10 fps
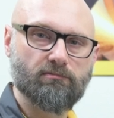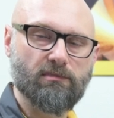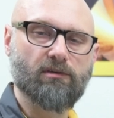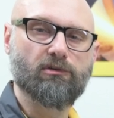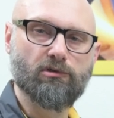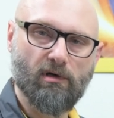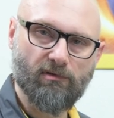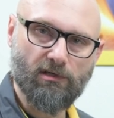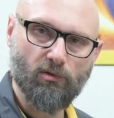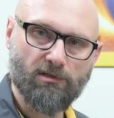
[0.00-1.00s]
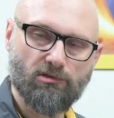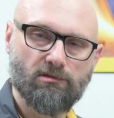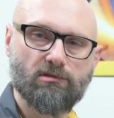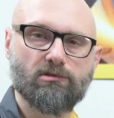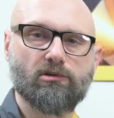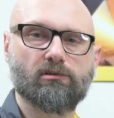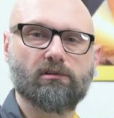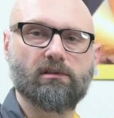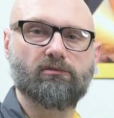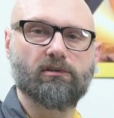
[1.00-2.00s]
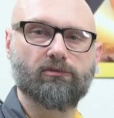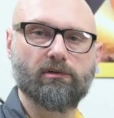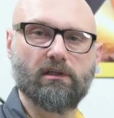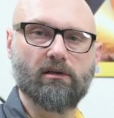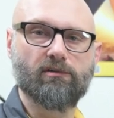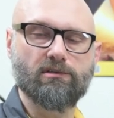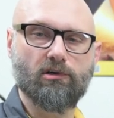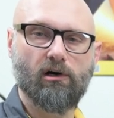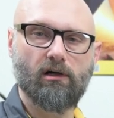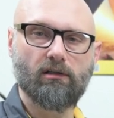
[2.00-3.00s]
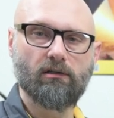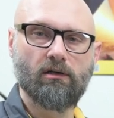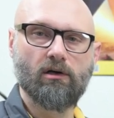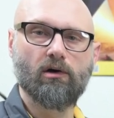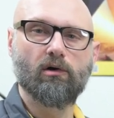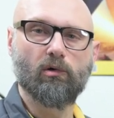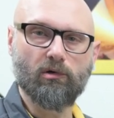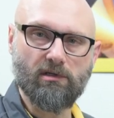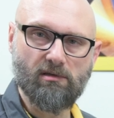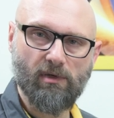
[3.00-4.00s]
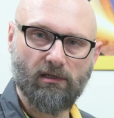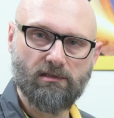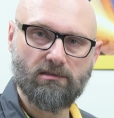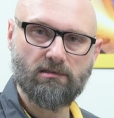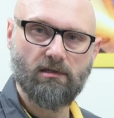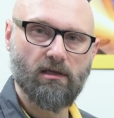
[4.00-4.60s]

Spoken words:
If you do have any questions, certainly feel free to give us a call or email us.